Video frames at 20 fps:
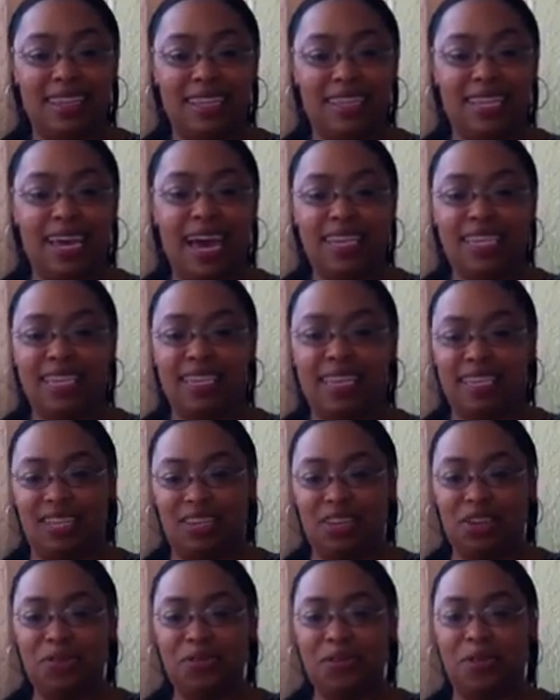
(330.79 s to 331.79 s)
Yes,
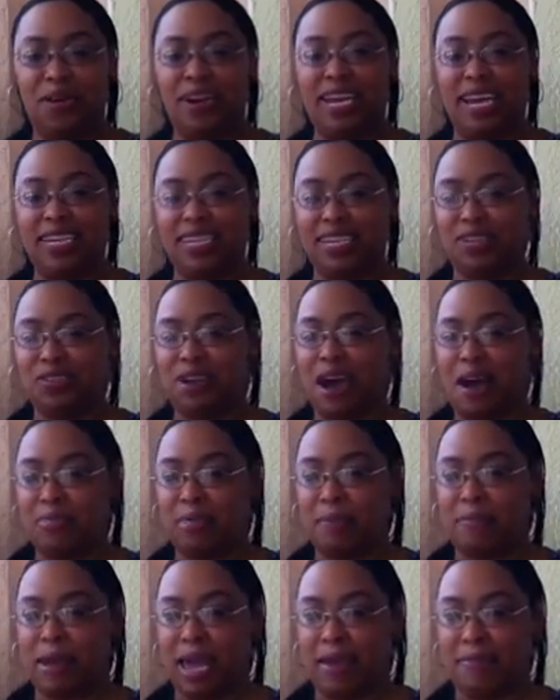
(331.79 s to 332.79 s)
it's you, or yes, did you have
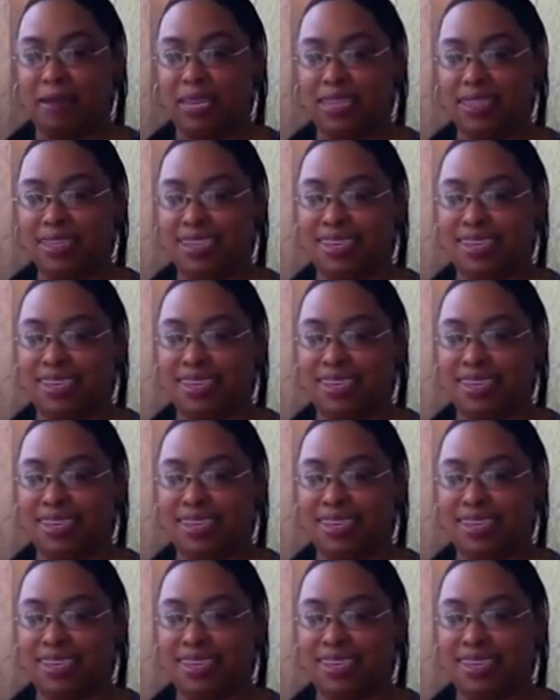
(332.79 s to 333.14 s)
the baby?